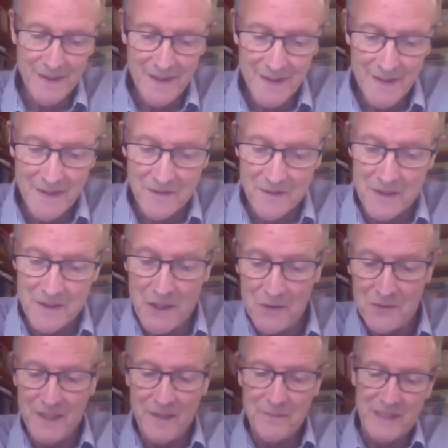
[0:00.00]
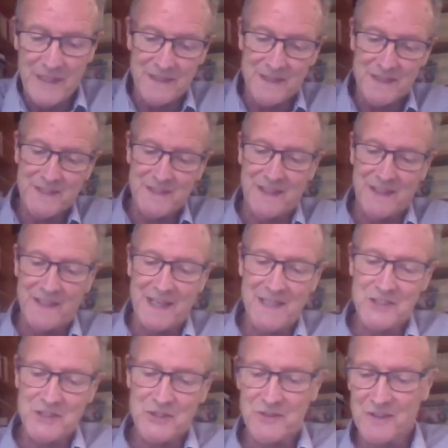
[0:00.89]
there are no limits to the
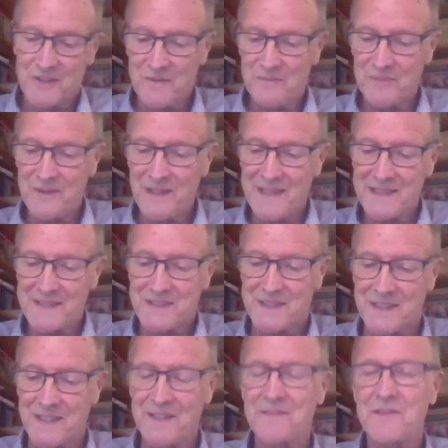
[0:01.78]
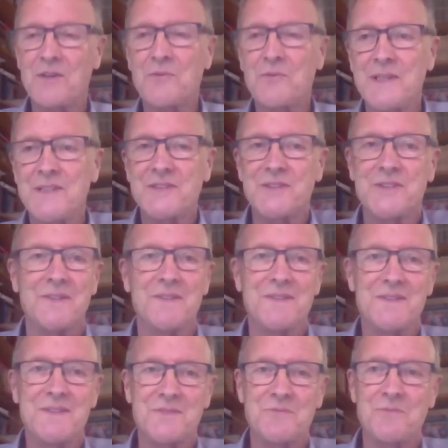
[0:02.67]
nature and complexity of the
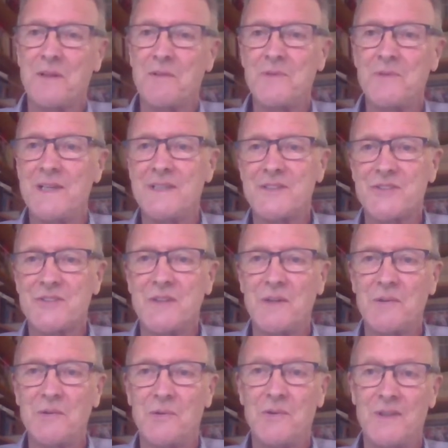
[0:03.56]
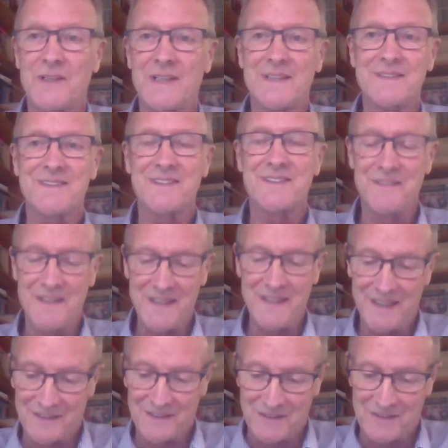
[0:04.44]
questions with which the law has to
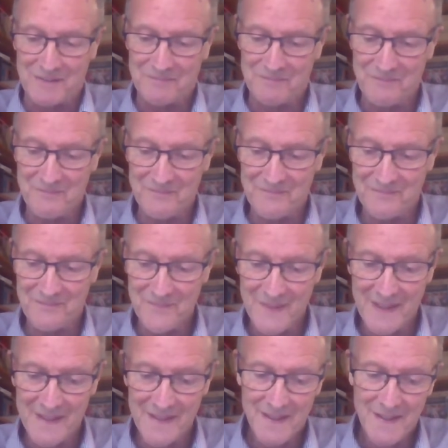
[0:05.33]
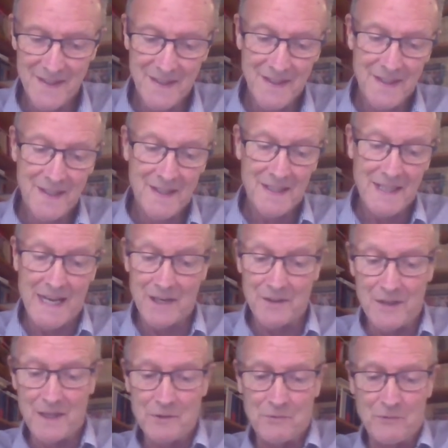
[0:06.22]
deal.
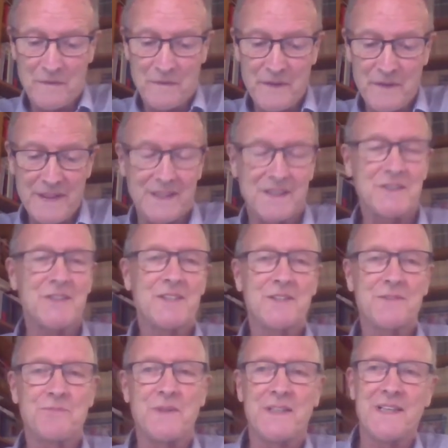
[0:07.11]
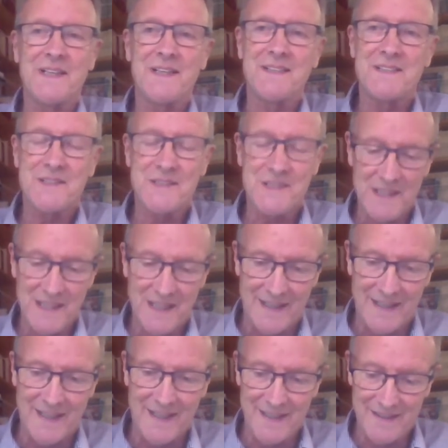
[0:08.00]
Now, I will finish with a
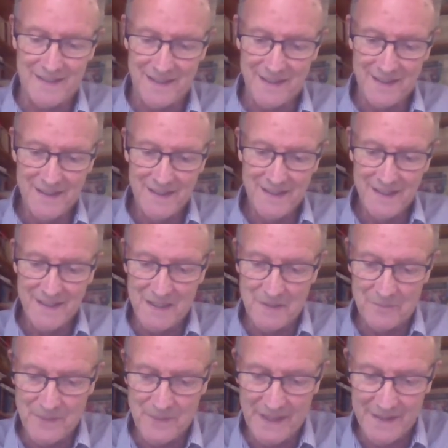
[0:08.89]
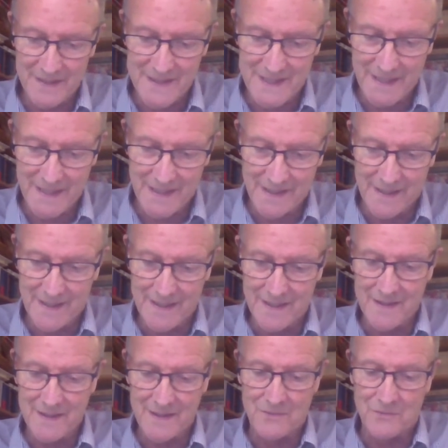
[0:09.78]
slide depicting
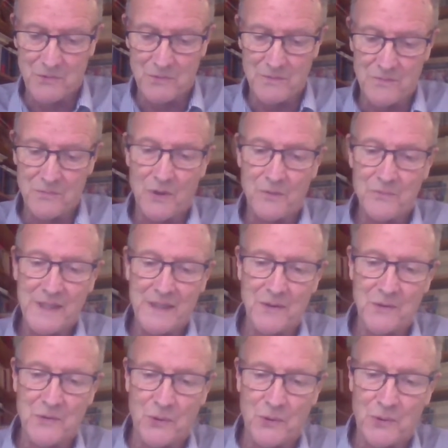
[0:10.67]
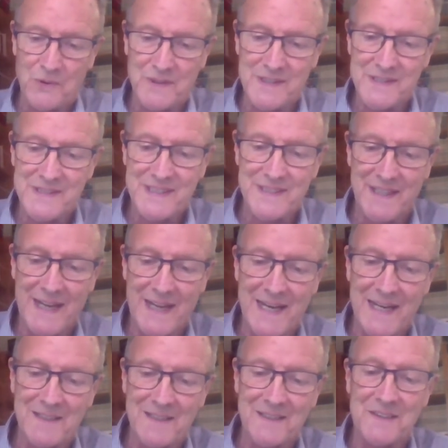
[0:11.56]
what we can call the
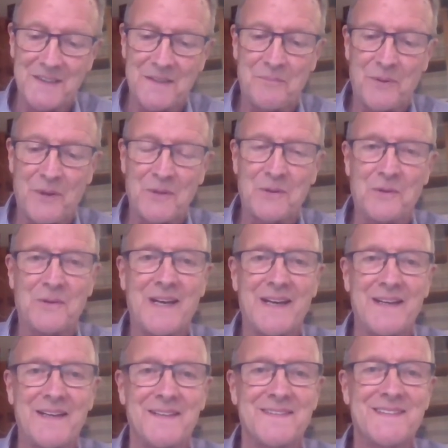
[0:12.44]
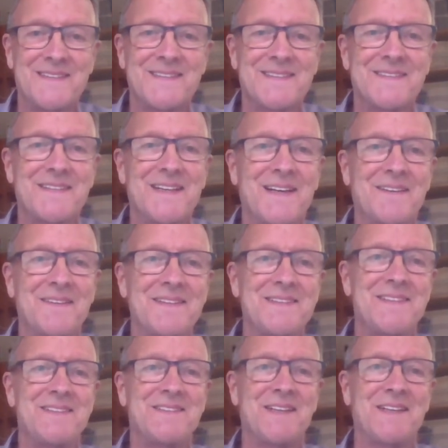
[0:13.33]
snail in the bottle case. Now,
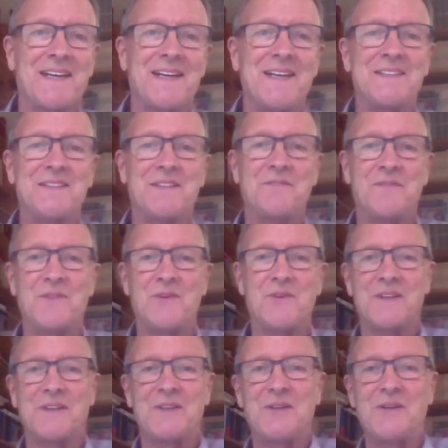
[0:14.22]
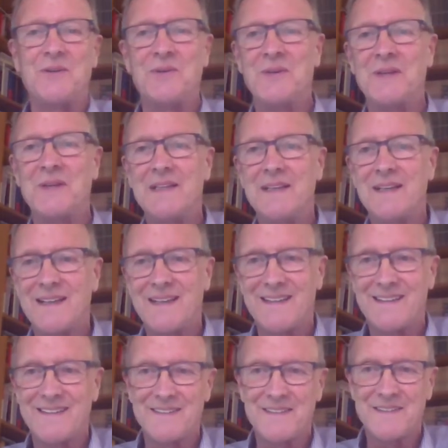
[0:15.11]
this is the case of Donoghue
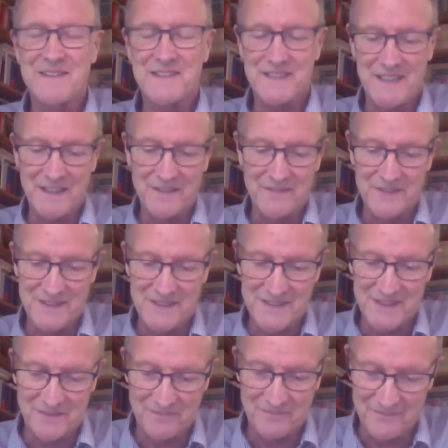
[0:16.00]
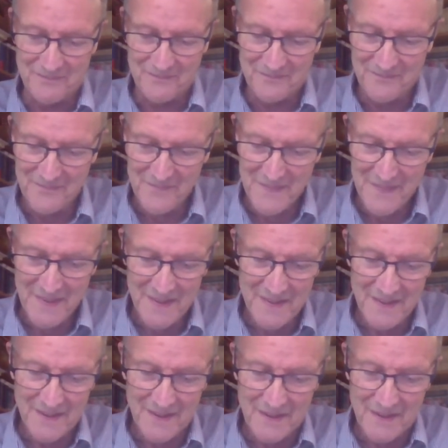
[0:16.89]
and Stevenson.
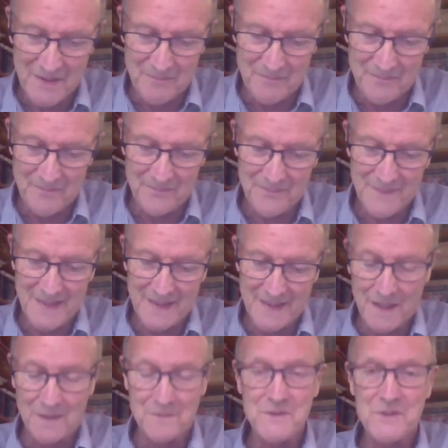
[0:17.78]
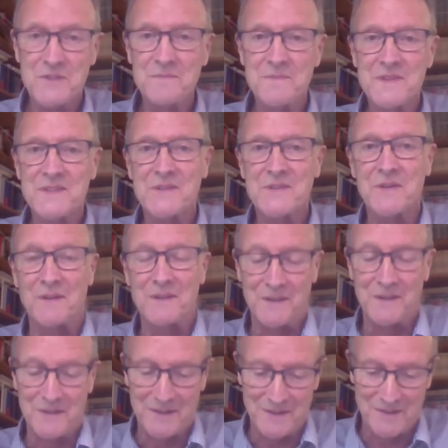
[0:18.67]
It comes from
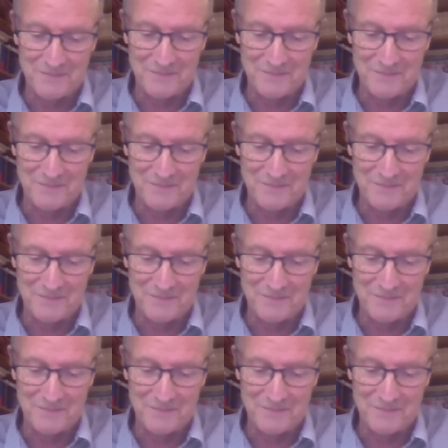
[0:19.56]
Scotland.